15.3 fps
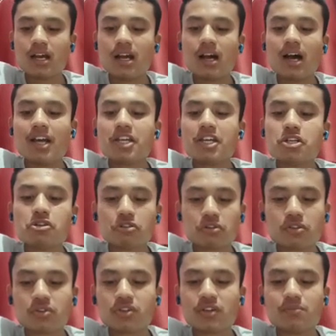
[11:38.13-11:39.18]
A
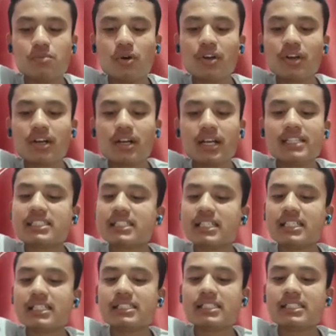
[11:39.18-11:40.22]
youth more
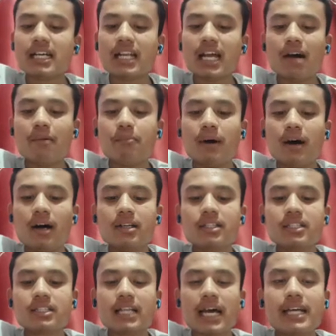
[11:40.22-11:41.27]
glittering than a
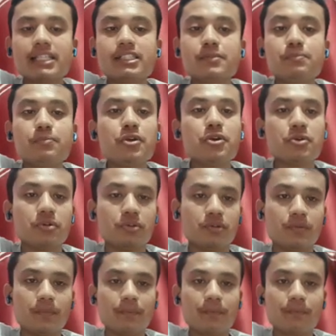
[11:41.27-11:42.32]
birthnight dew.
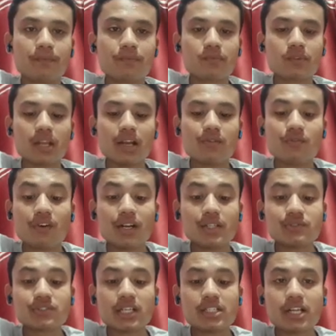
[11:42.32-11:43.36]
And what
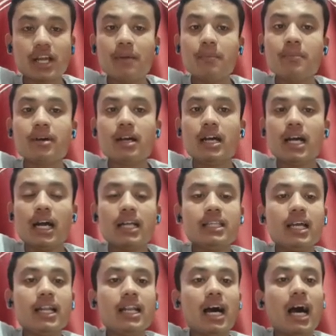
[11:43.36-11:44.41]
is the dream?
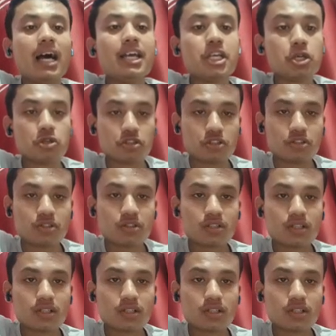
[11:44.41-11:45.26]
Then a youth.